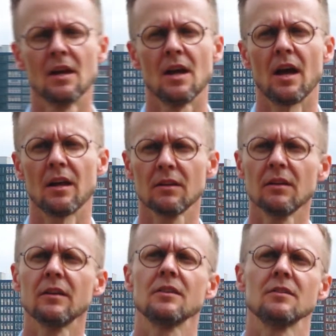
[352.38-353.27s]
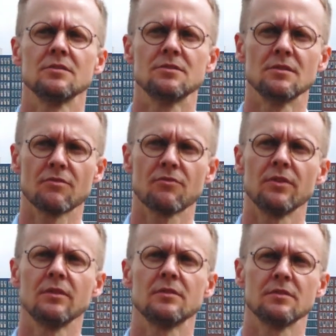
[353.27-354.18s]
Handling
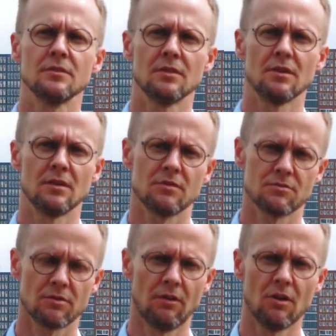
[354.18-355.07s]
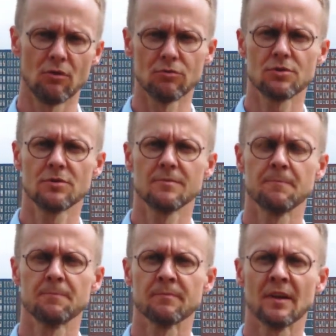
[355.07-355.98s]
different user loads
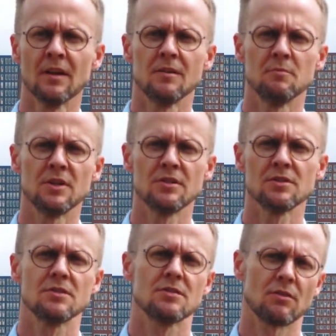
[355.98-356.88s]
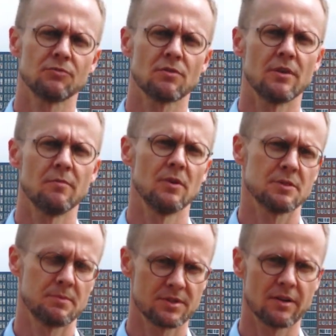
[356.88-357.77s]
means software must
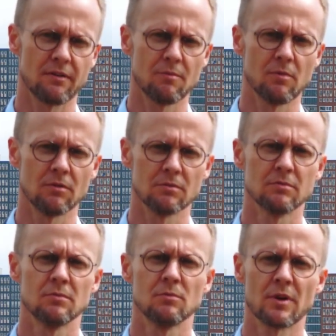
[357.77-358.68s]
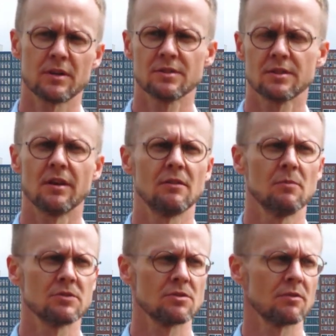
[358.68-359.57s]
be scalable. What is a
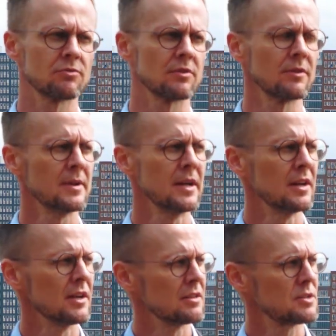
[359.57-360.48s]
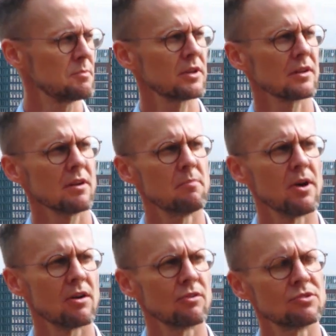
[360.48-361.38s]
scalable software? Speaking
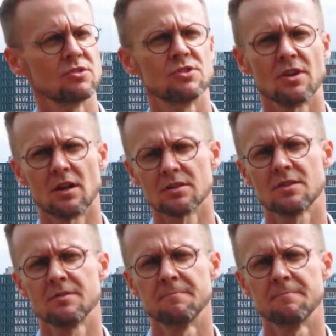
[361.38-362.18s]
about SaaS